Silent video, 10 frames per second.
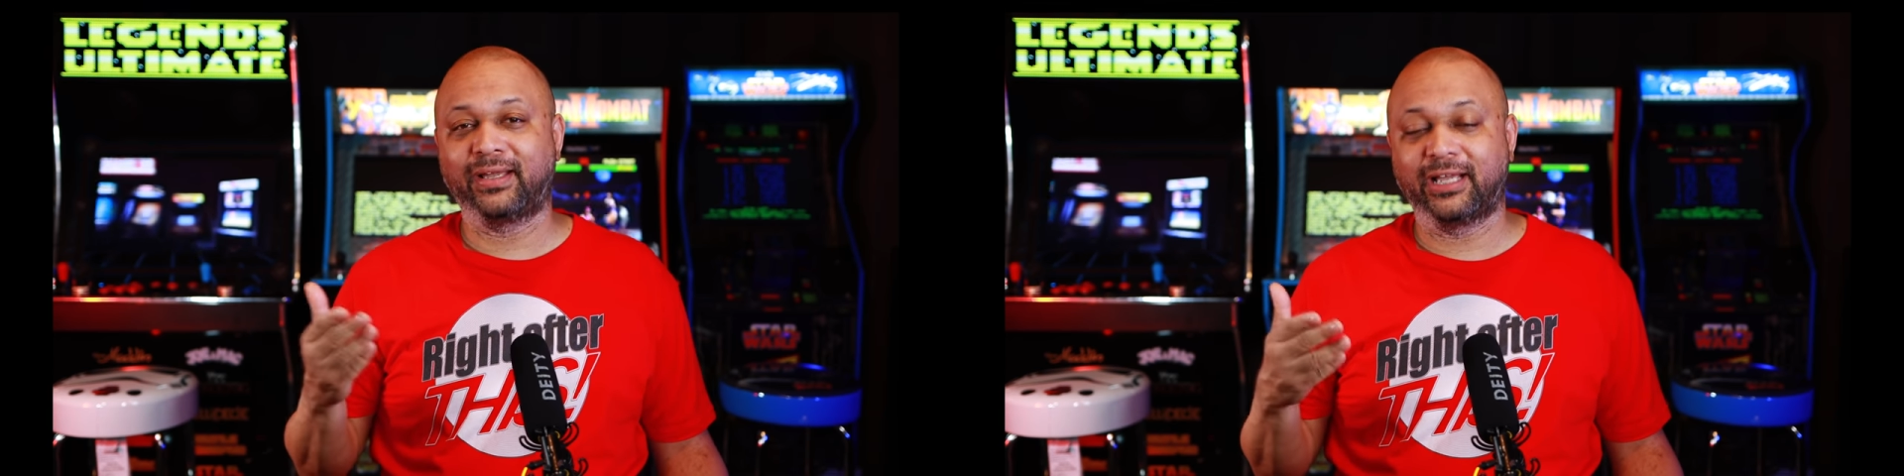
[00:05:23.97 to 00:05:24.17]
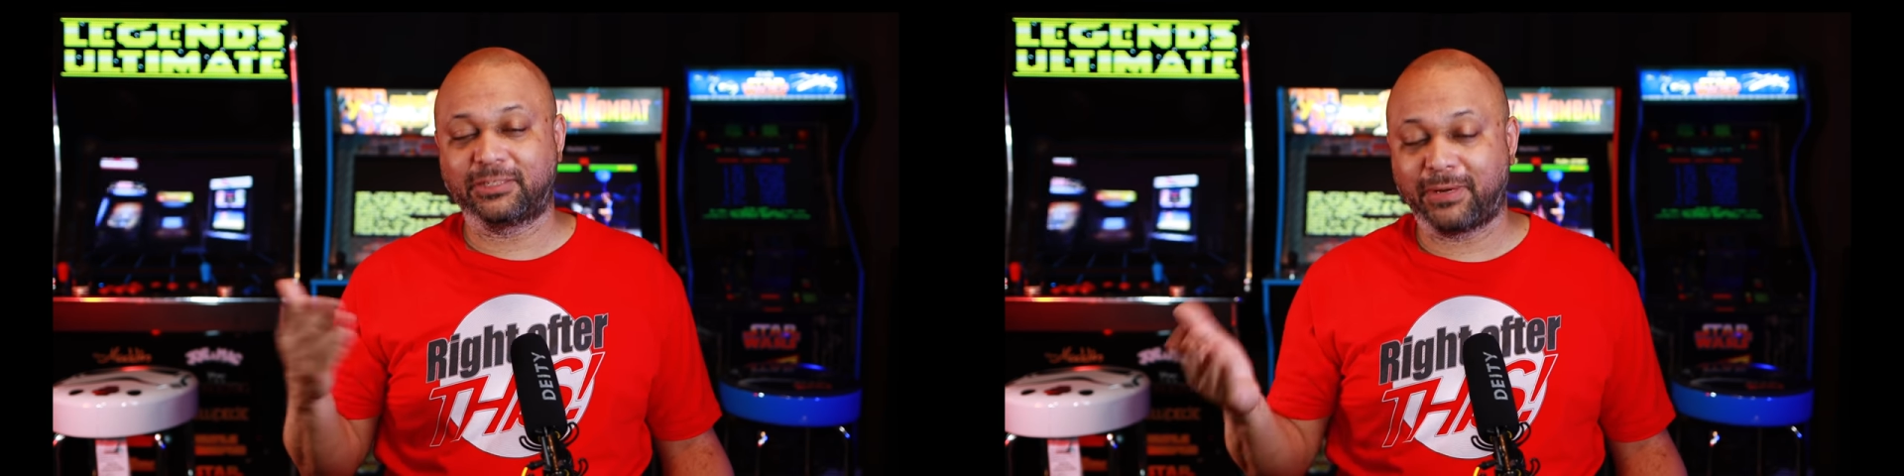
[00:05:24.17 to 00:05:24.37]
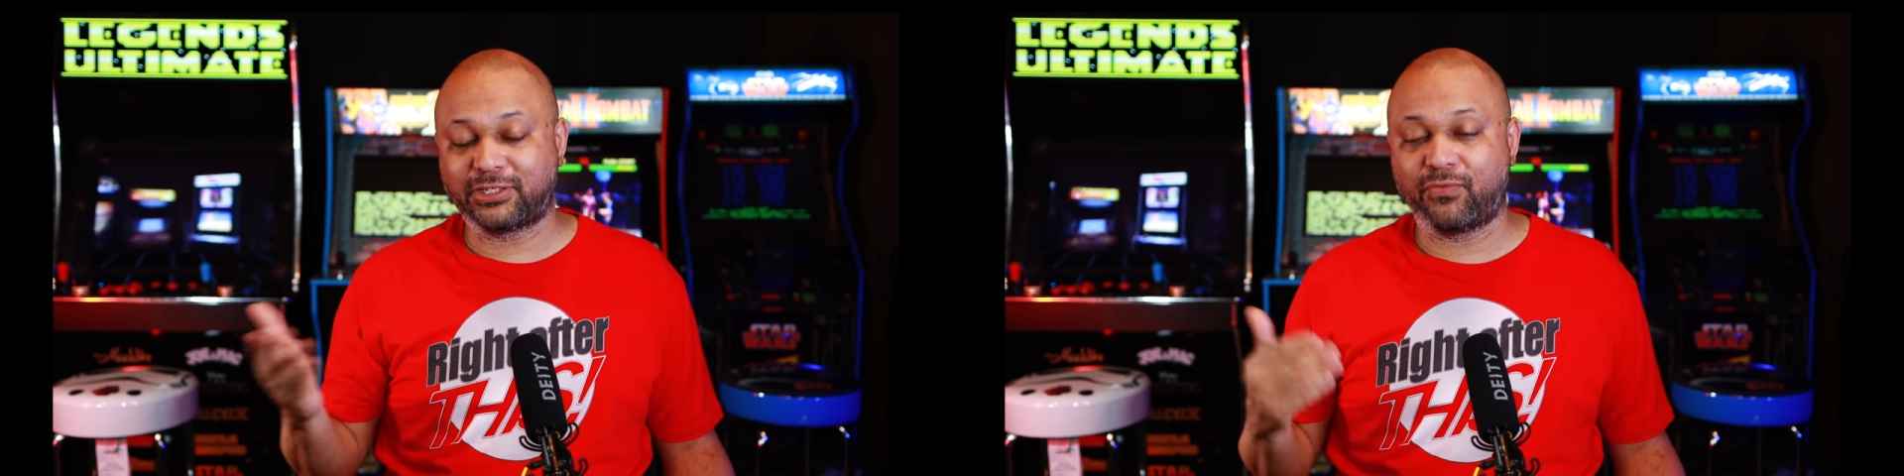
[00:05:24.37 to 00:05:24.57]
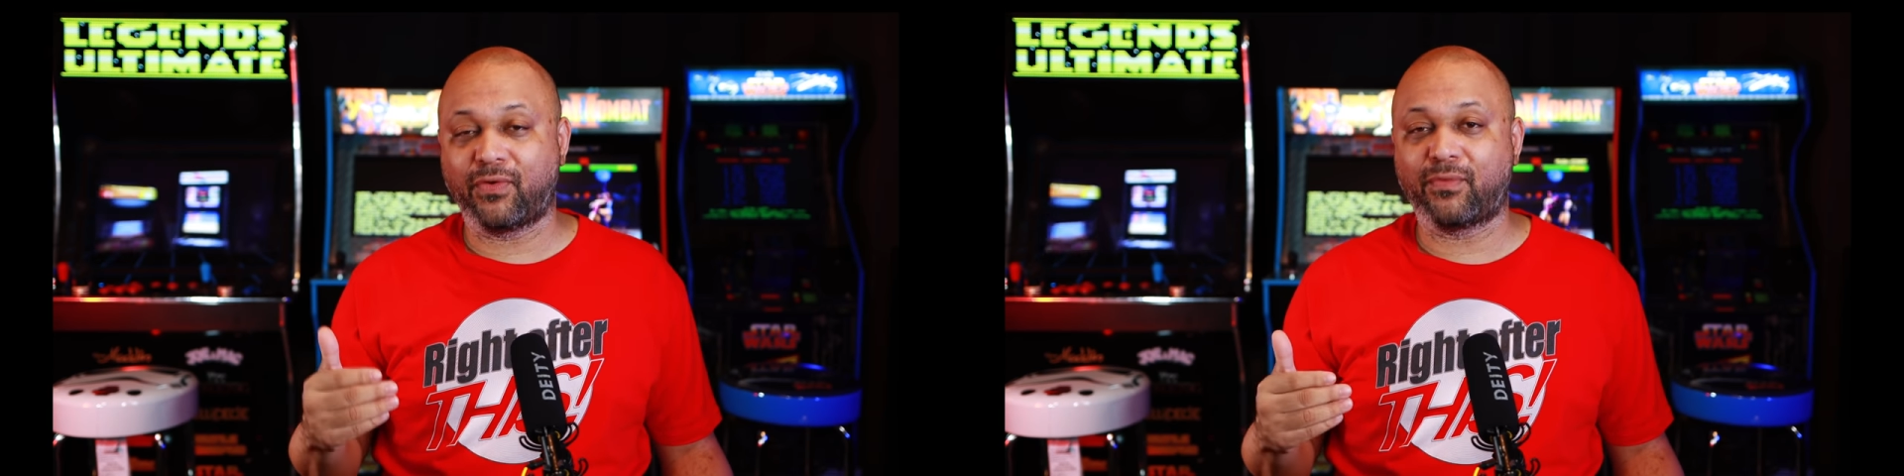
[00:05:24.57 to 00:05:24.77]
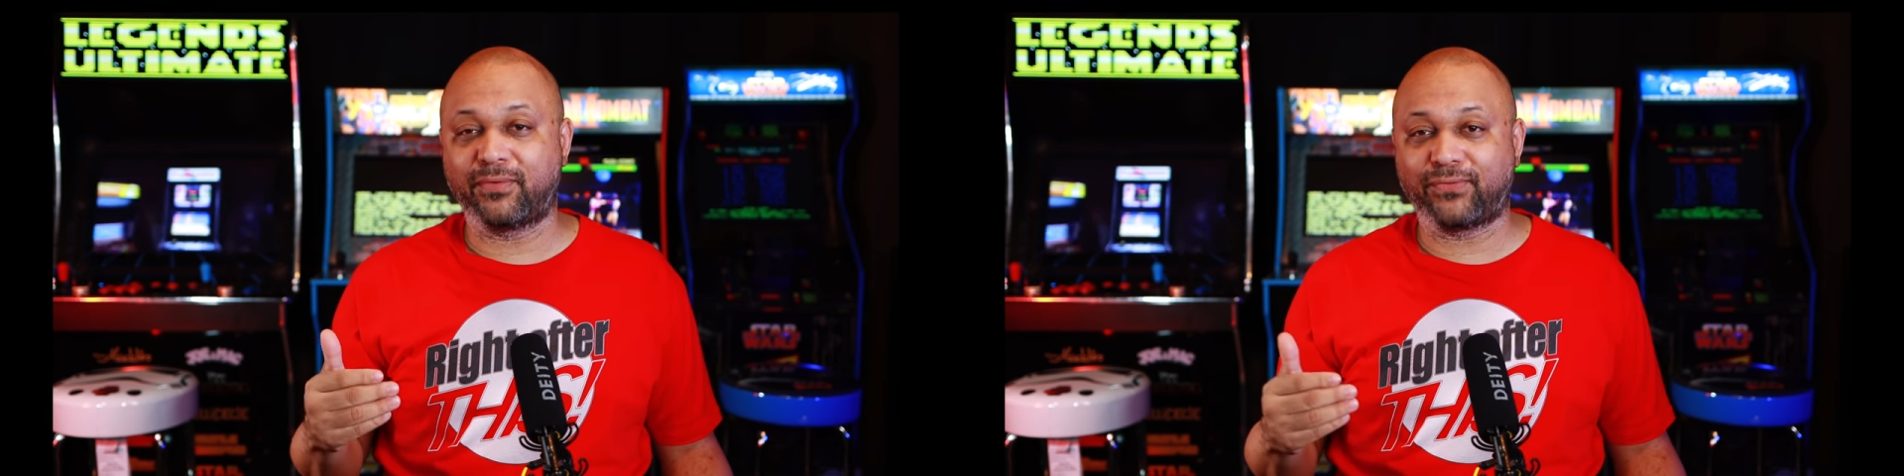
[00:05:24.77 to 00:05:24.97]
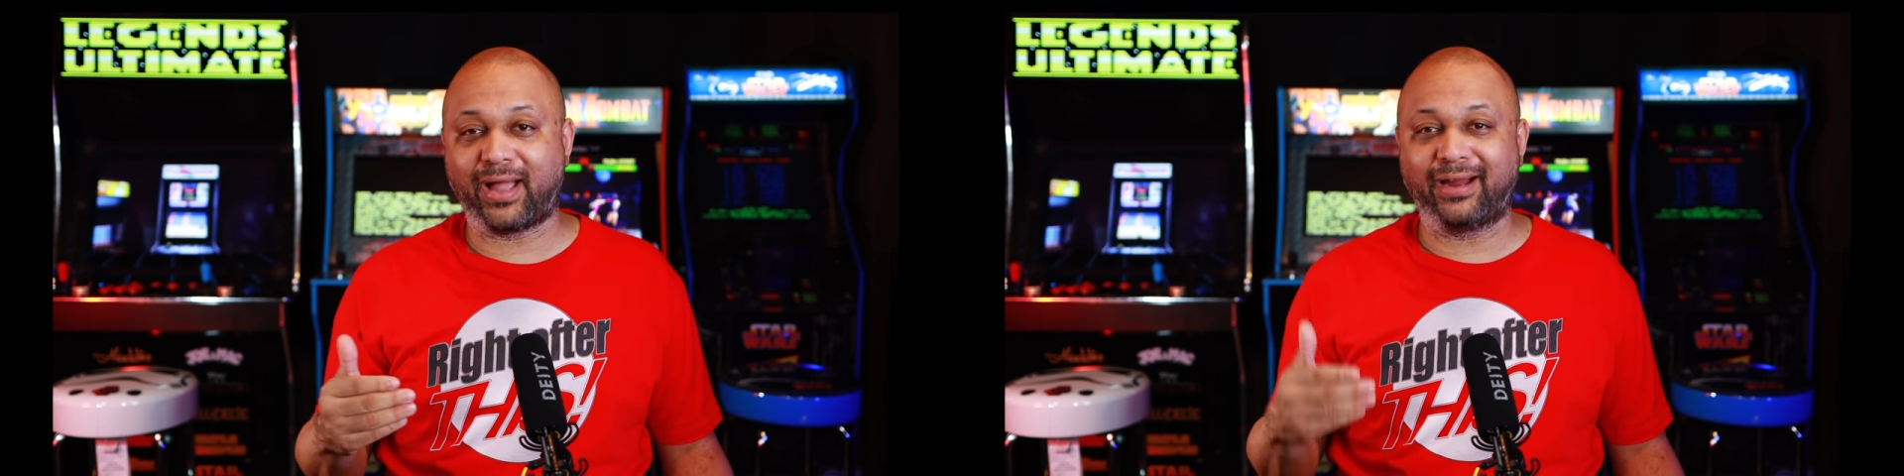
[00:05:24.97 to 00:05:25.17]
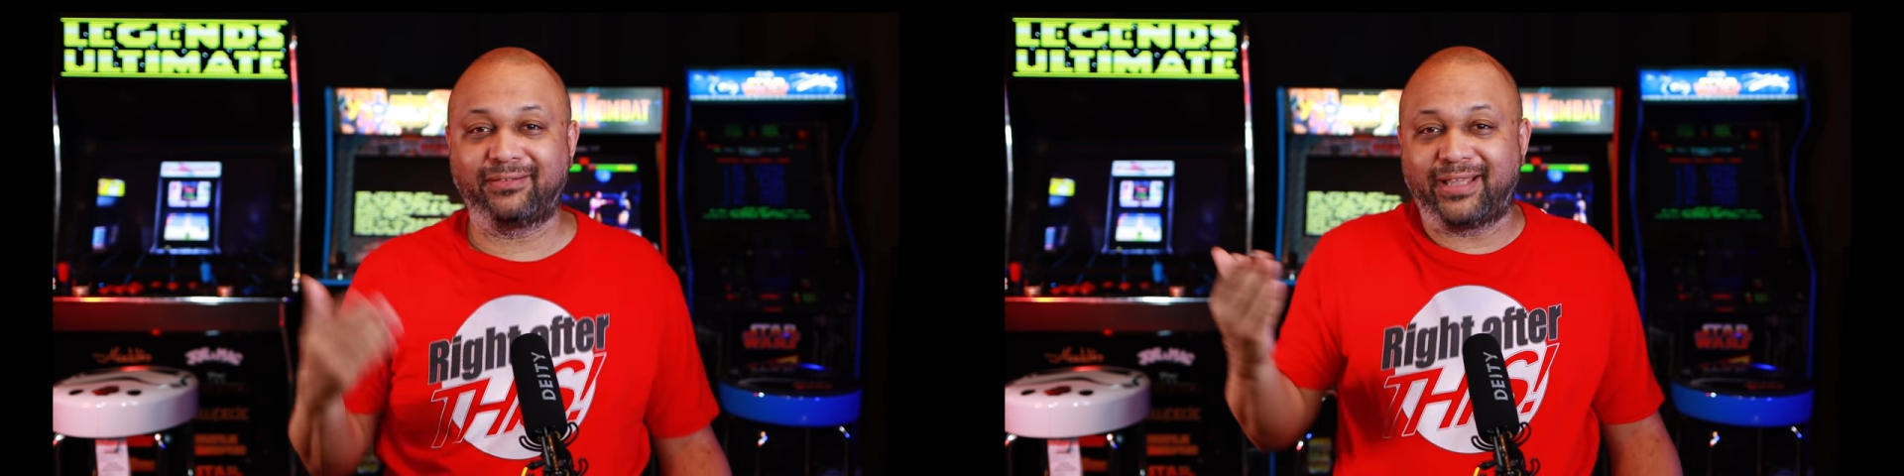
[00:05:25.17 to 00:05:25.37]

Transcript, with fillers: especially if you've ever been fired,